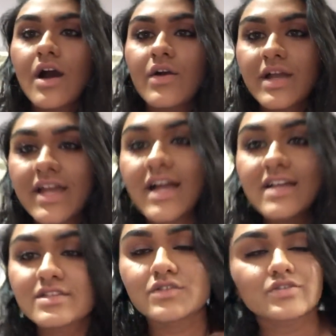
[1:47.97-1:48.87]
Okay
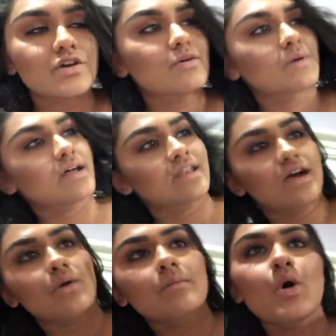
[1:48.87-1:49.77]
guys, so
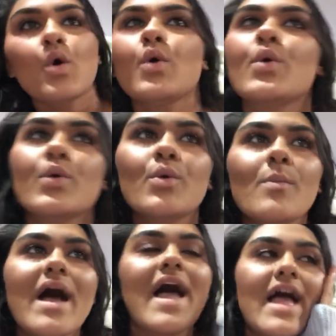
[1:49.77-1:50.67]
now I'm
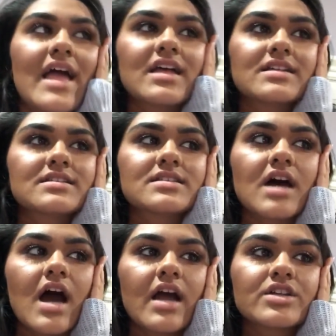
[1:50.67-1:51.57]
home and
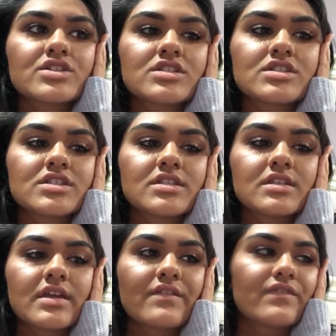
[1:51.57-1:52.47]
I just
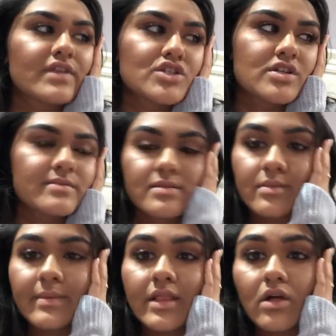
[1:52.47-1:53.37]
like finished up some
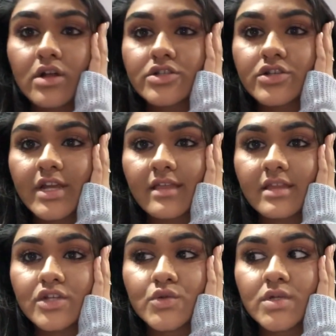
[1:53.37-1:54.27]
of my laundry and
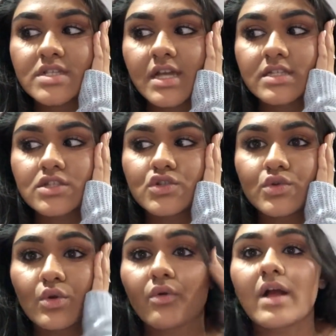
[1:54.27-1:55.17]
like chores I had to
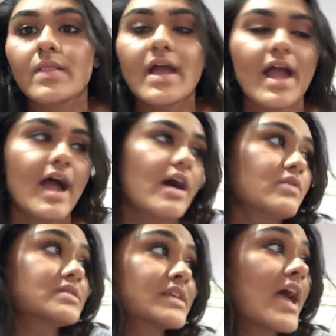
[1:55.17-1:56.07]
do around the
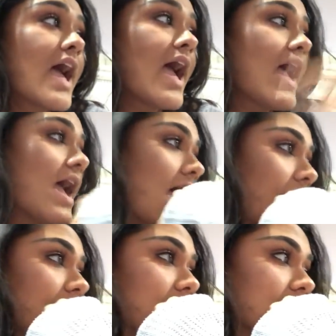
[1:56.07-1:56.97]
house.
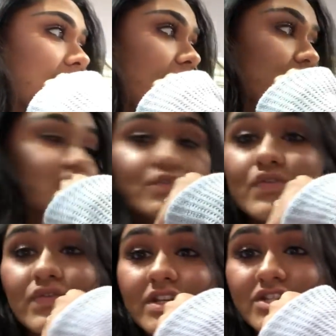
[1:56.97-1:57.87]
And I also
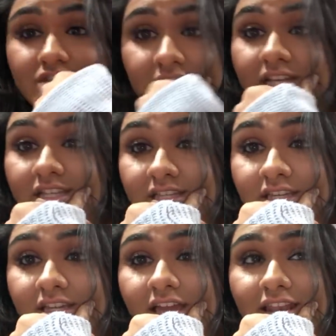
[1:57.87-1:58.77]
finished
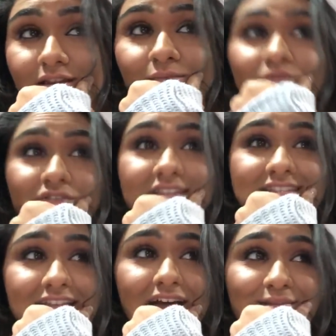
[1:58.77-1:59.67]
Glee and I'm really
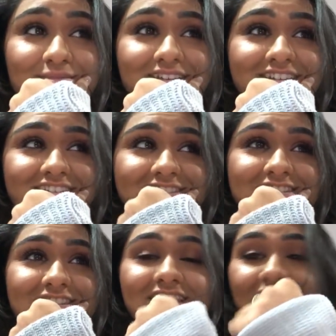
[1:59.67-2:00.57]
sad
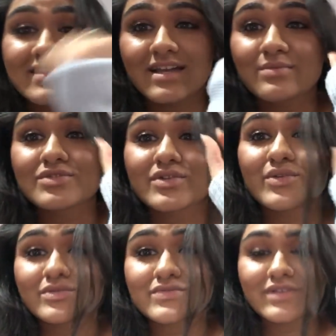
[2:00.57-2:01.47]
because the last
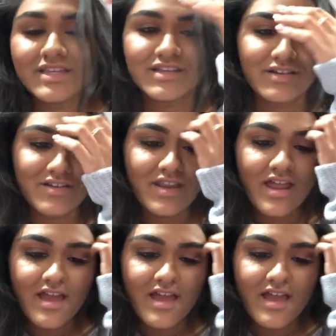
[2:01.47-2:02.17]
episode was really good.